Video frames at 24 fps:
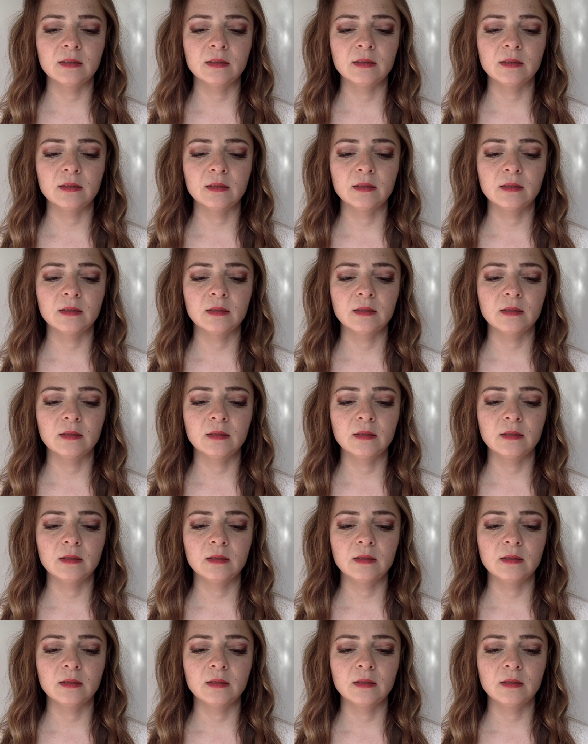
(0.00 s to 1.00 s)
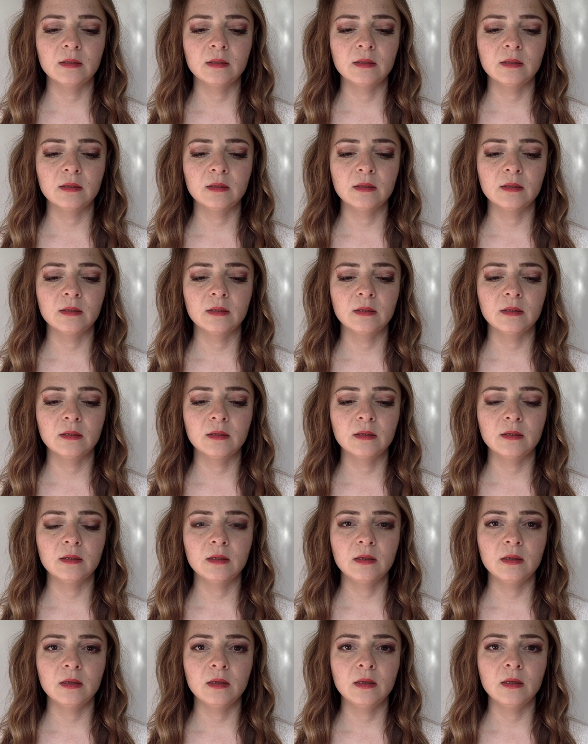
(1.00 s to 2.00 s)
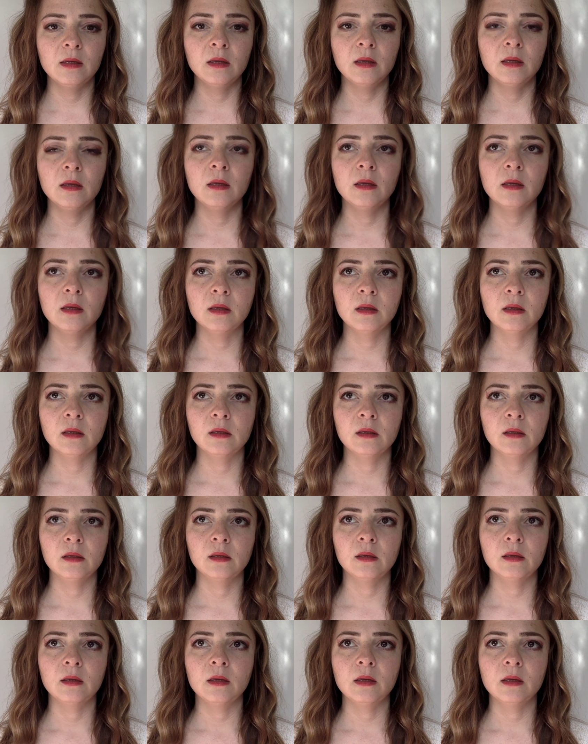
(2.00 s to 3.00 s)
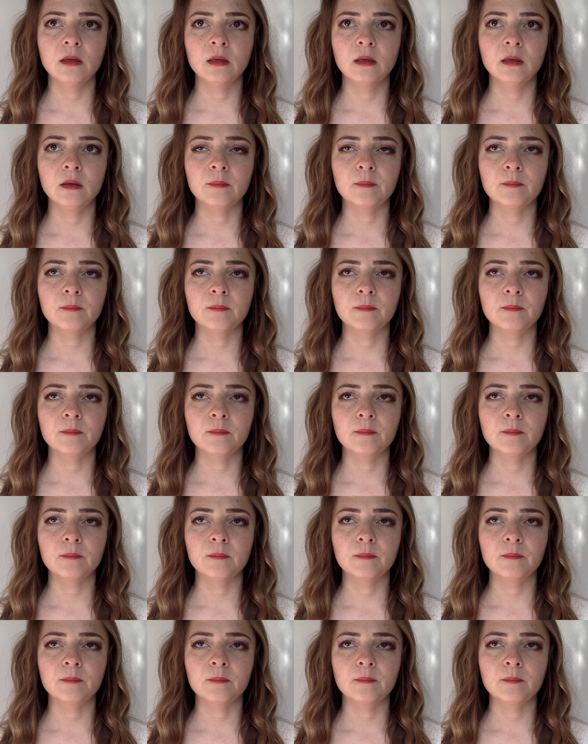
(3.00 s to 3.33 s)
(no one is talking)